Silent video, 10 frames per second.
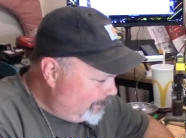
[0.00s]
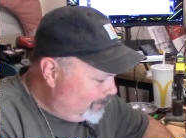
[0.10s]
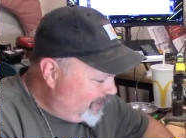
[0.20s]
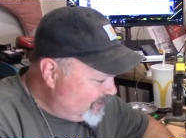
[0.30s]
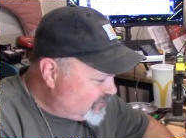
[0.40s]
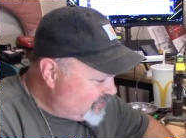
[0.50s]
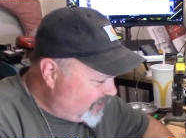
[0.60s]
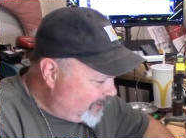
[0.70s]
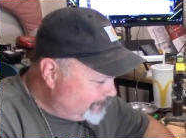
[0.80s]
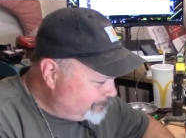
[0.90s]
But
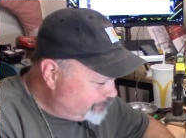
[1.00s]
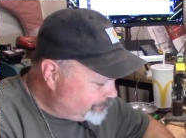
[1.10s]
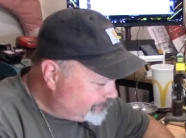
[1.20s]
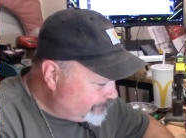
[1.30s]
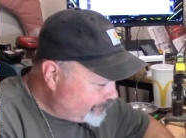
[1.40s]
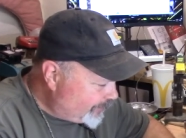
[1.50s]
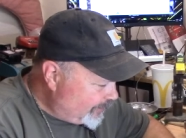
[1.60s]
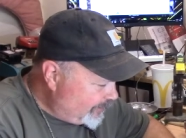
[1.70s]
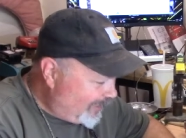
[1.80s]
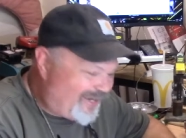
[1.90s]

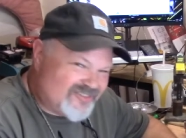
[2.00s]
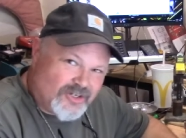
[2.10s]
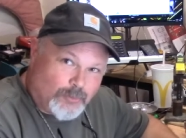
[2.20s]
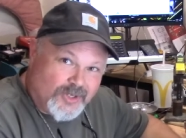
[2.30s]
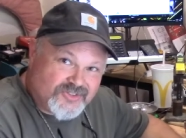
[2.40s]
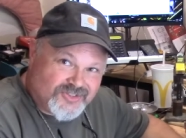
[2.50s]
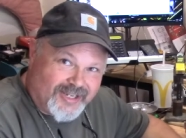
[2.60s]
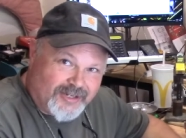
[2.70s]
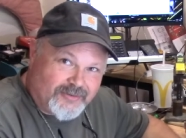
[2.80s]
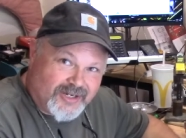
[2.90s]
as I was
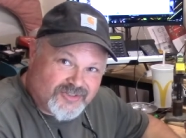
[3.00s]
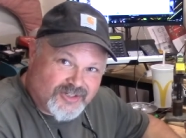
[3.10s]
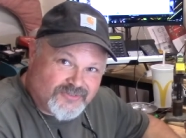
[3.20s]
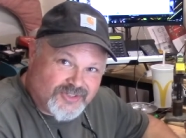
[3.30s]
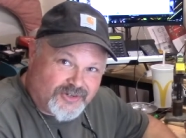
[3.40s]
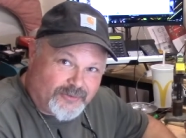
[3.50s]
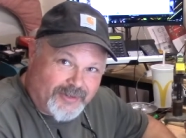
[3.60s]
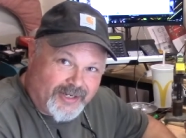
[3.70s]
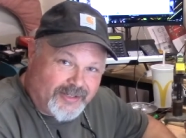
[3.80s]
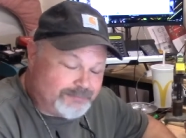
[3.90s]
saying, or as I've said
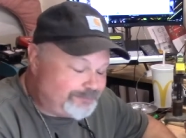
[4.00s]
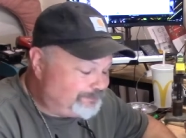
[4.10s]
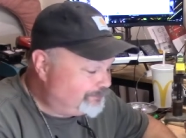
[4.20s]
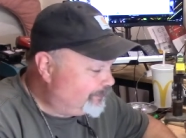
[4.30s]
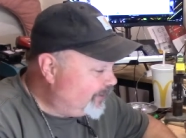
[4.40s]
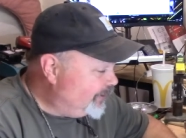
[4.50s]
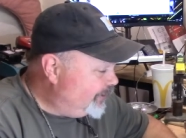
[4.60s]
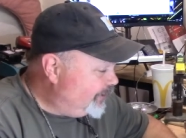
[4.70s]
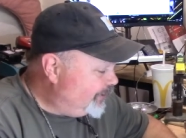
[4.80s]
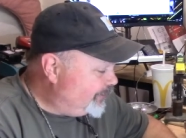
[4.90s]
already,
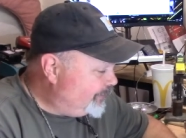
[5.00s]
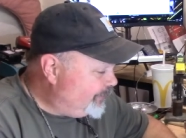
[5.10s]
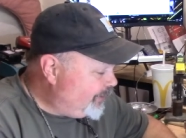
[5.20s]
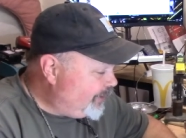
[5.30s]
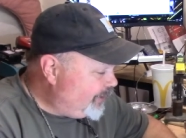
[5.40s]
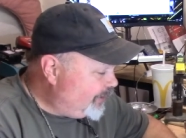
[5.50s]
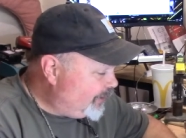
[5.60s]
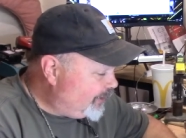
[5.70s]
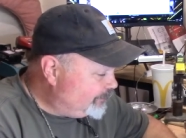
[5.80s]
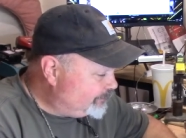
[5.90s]

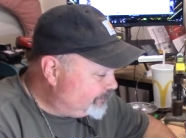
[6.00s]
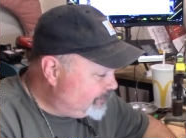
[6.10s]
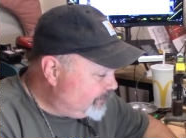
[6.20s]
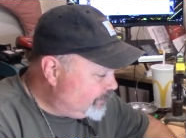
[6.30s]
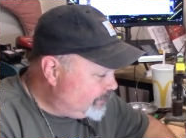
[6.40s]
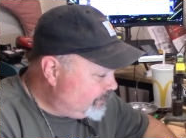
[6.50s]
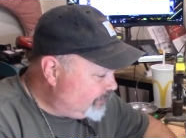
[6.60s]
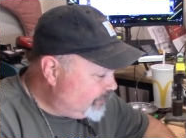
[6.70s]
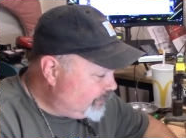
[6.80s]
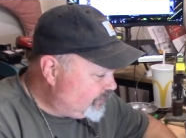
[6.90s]
the
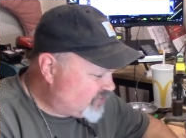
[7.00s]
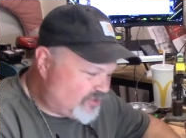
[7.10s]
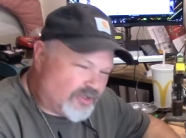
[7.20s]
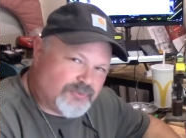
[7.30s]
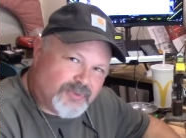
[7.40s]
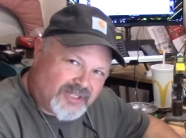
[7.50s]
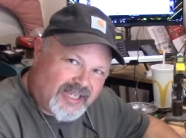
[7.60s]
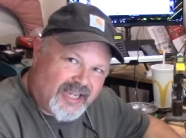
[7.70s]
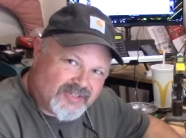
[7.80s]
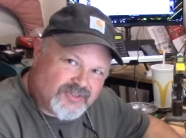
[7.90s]
cigar really
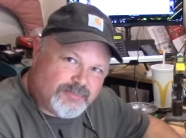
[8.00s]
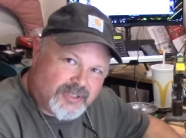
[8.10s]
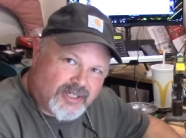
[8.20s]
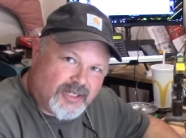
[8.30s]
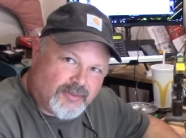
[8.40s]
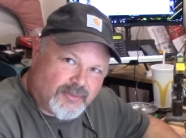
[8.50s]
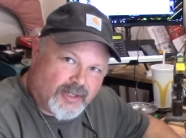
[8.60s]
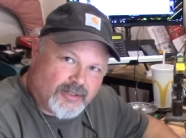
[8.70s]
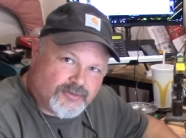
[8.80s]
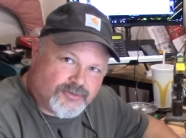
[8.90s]
hasn't been
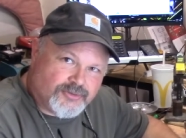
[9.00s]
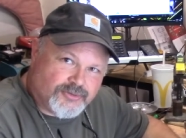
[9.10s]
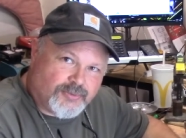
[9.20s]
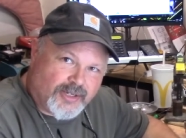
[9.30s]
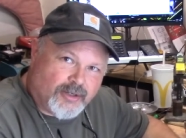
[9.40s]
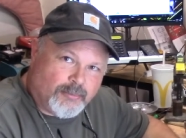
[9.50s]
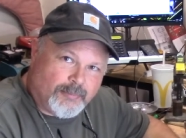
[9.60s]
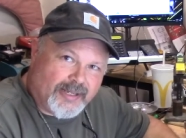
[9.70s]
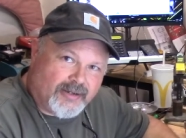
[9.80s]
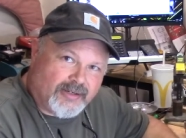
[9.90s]
anything to write home
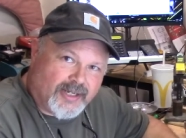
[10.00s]
about.